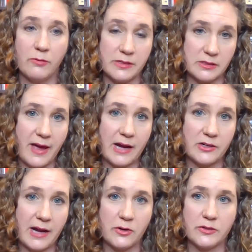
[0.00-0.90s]
risk
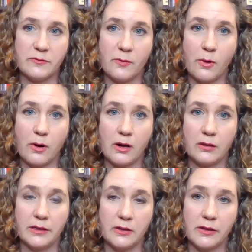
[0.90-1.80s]
factors for
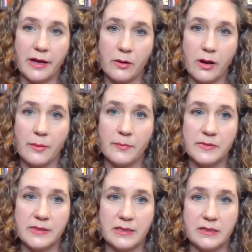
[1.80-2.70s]
clinical
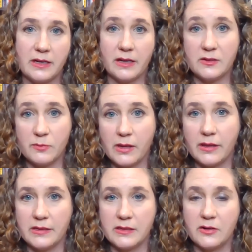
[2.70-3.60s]
outcomes, and as well
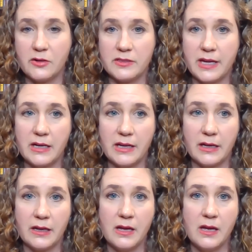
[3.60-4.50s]
as
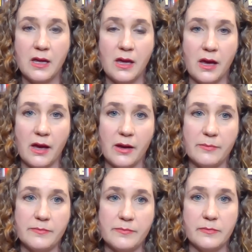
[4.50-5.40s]
understanding
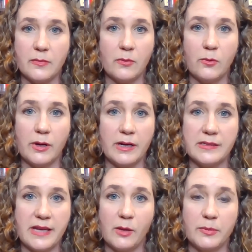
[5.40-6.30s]
what
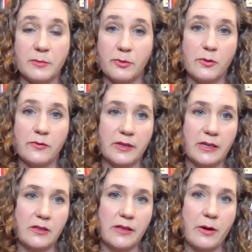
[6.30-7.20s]
has helped improve
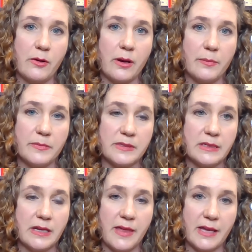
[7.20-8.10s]
clinical outcomes.
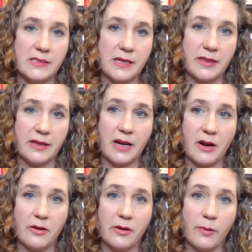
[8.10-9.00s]
And that's, I think, an
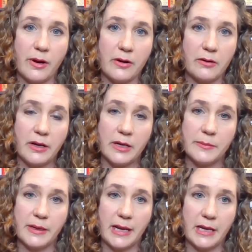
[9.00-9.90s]
area where
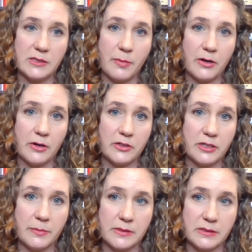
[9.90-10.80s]
enhanced
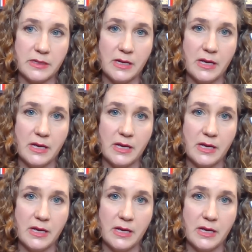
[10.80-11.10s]
partnerships